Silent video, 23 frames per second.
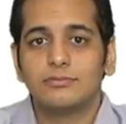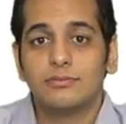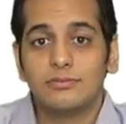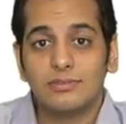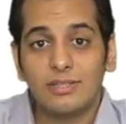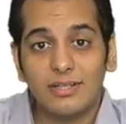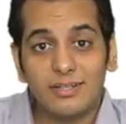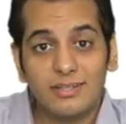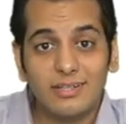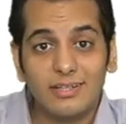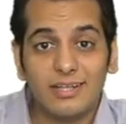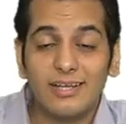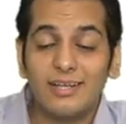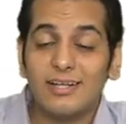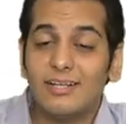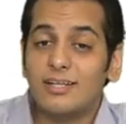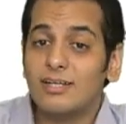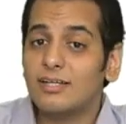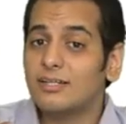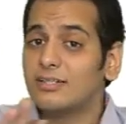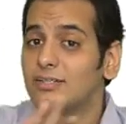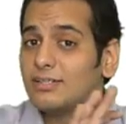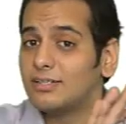The
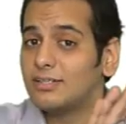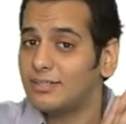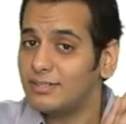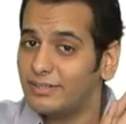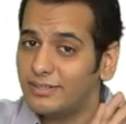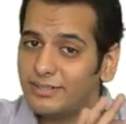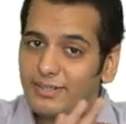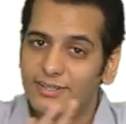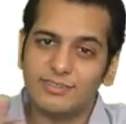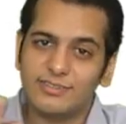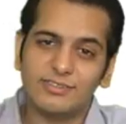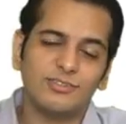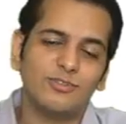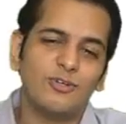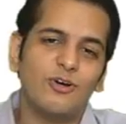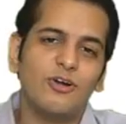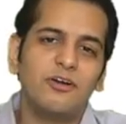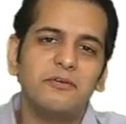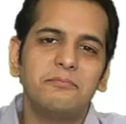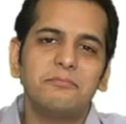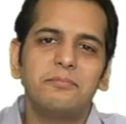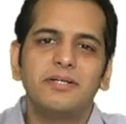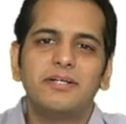tailor does
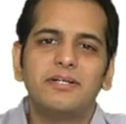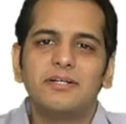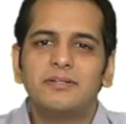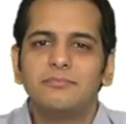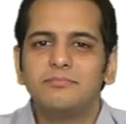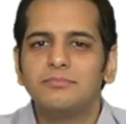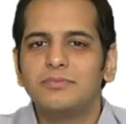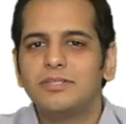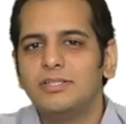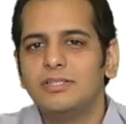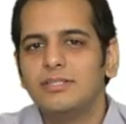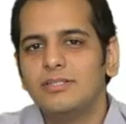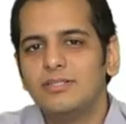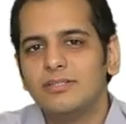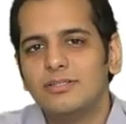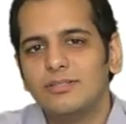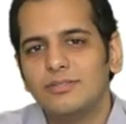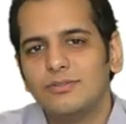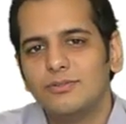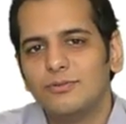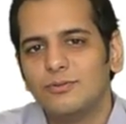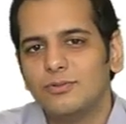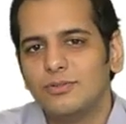not become the
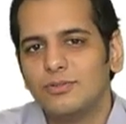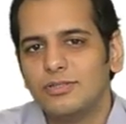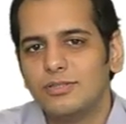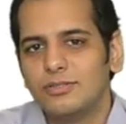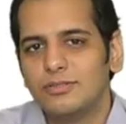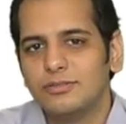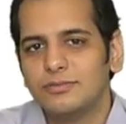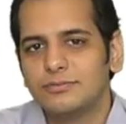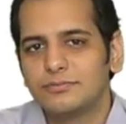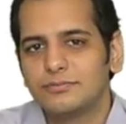owner.